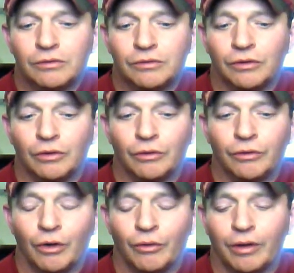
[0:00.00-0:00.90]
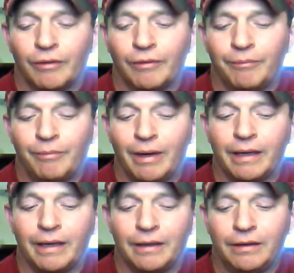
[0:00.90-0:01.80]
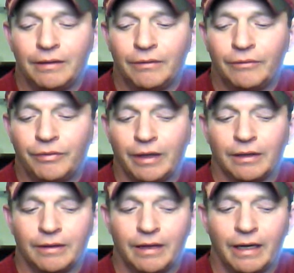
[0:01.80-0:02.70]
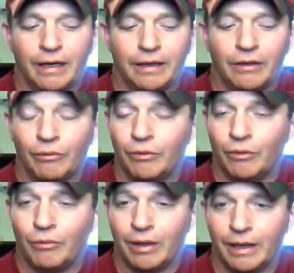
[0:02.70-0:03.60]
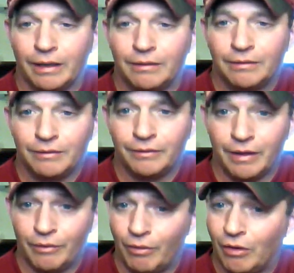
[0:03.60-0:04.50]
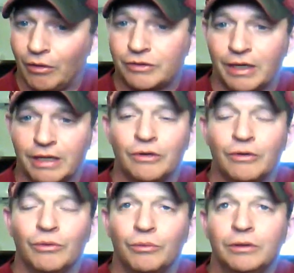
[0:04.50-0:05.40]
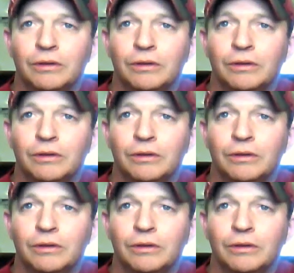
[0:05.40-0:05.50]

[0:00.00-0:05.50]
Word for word: So don't let anybody think that I don't know what I did wrong because I do.